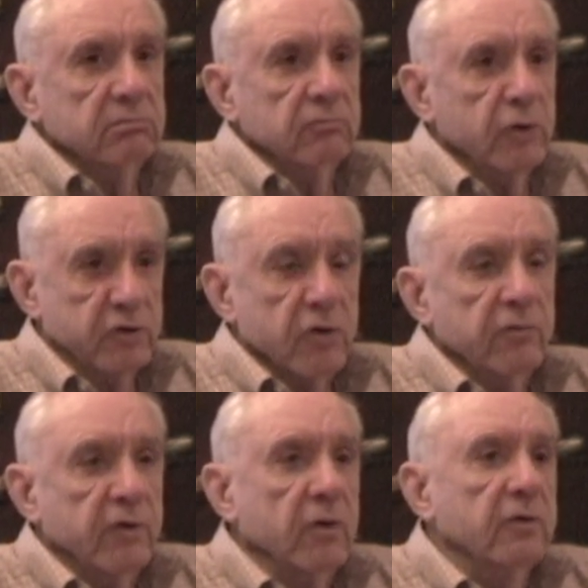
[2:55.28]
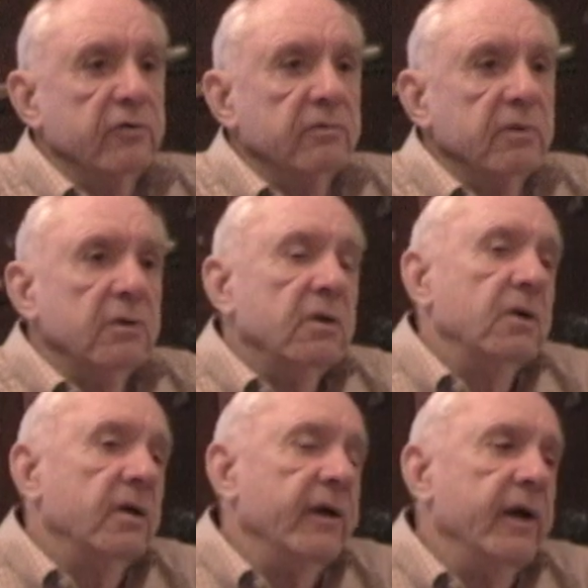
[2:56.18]
Wichita Falls
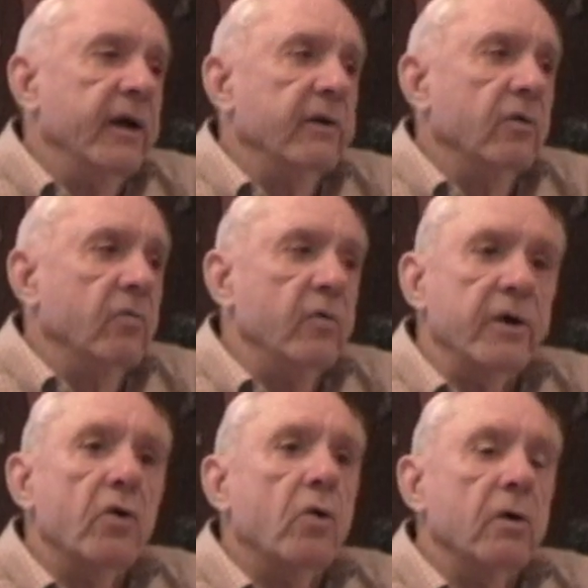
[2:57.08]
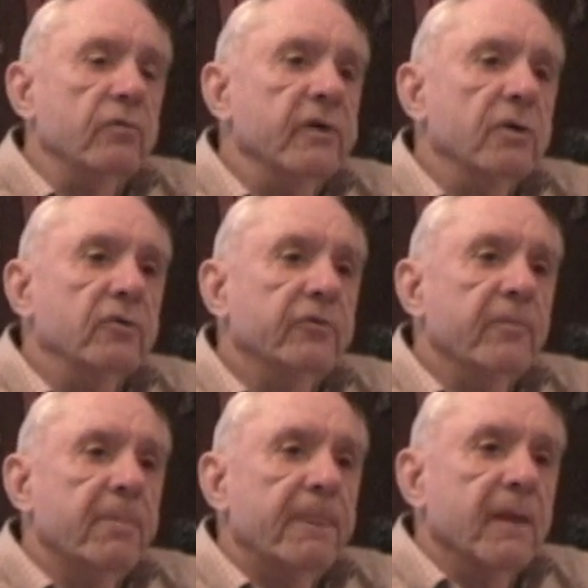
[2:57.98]
and Window Oil Fields.
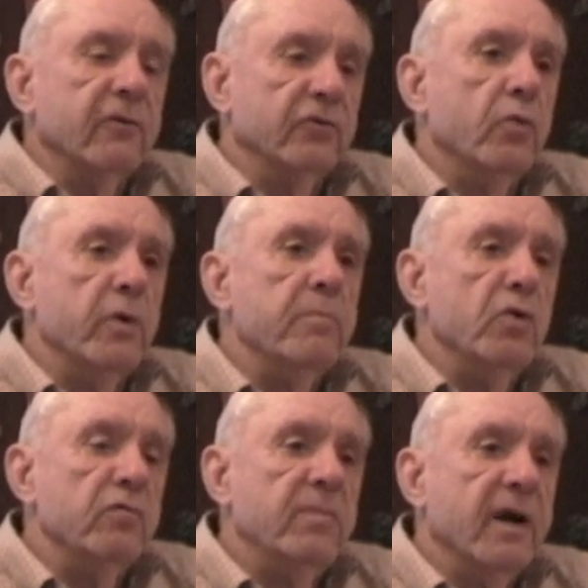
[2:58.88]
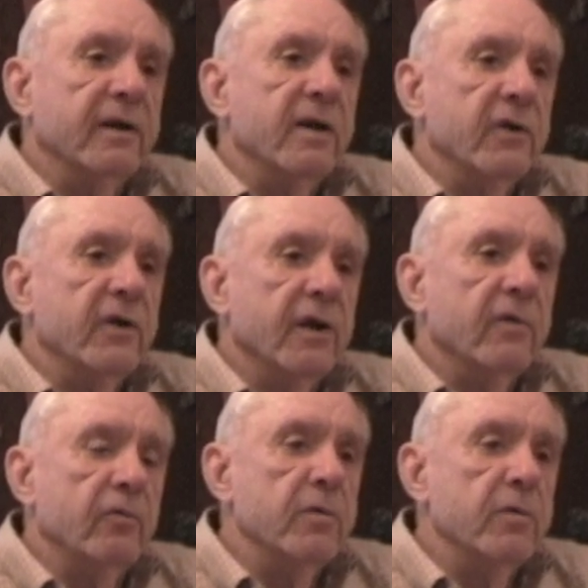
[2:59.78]
And so we moved back down there.